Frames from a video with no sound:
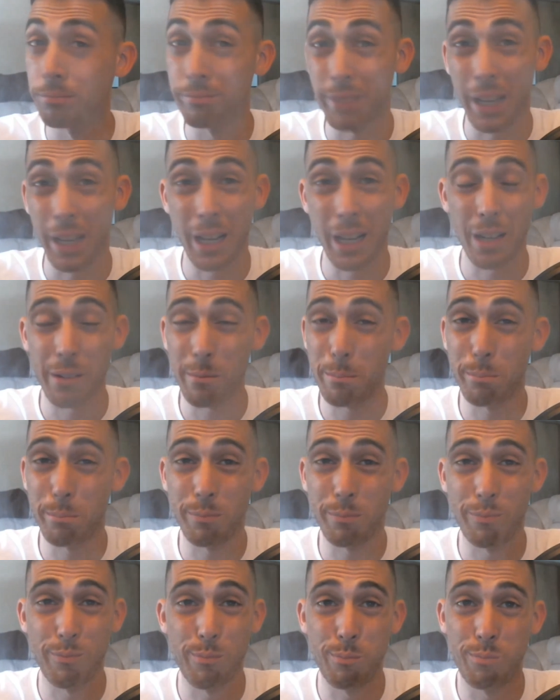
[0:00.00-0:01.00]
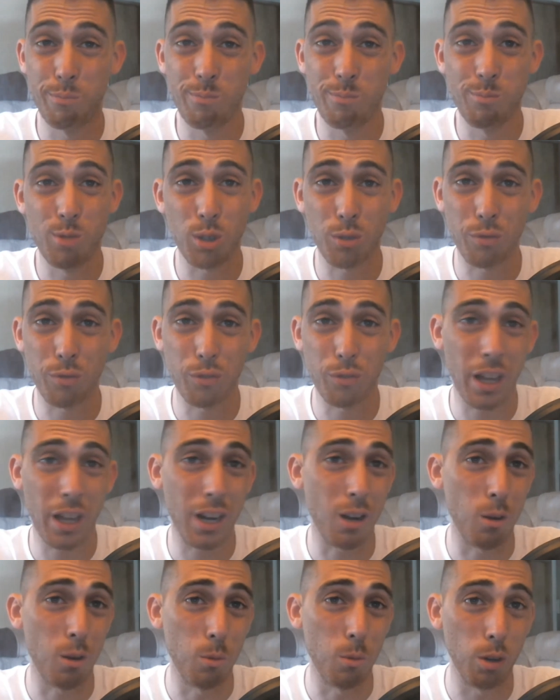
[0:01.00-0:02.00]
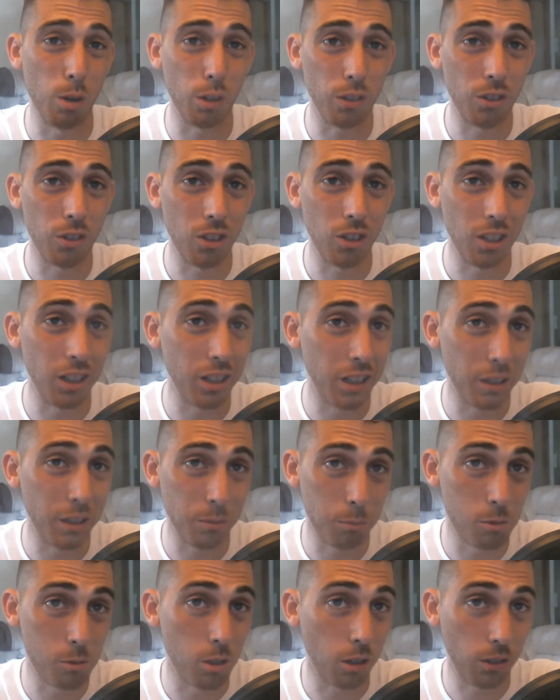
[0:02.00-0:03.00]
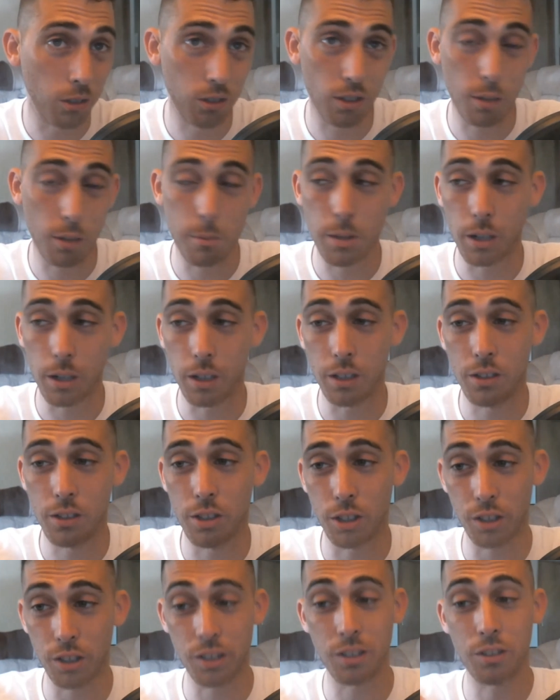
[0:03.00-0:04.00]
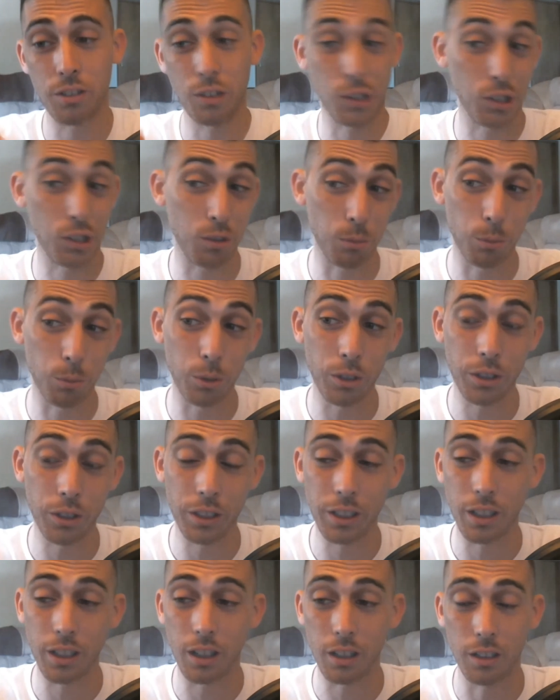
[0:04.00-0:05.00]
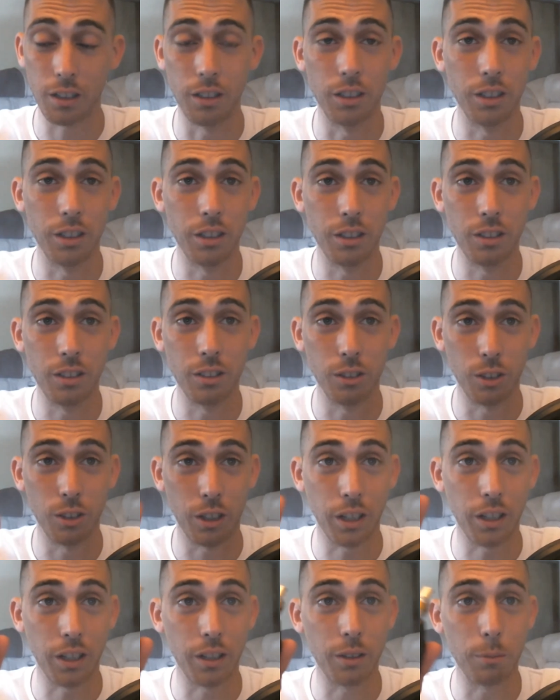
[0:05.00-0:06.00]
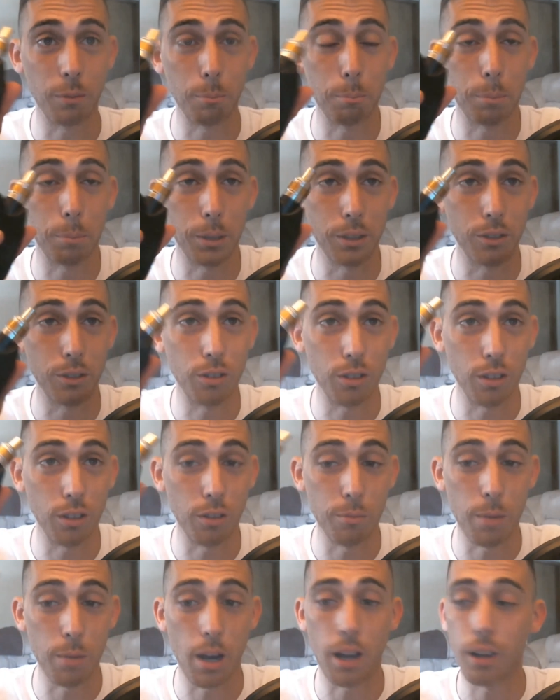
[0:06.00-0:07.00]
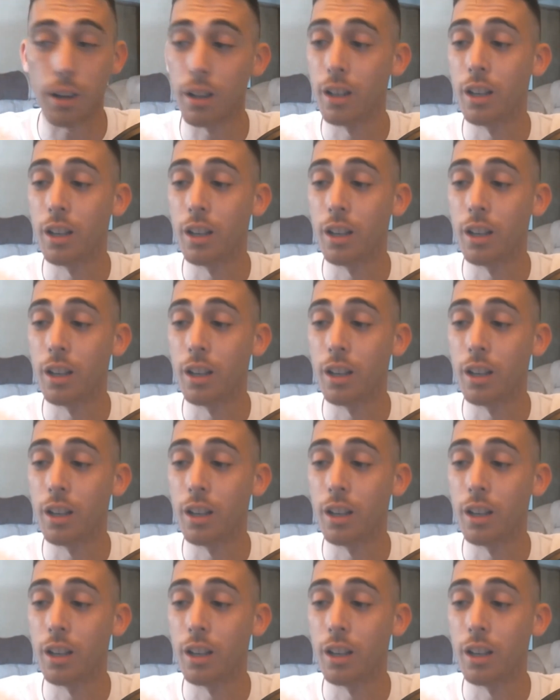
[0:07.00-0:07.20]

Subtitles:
And it just flat out works. It works. I mean, it's a really a good looking piece of mod.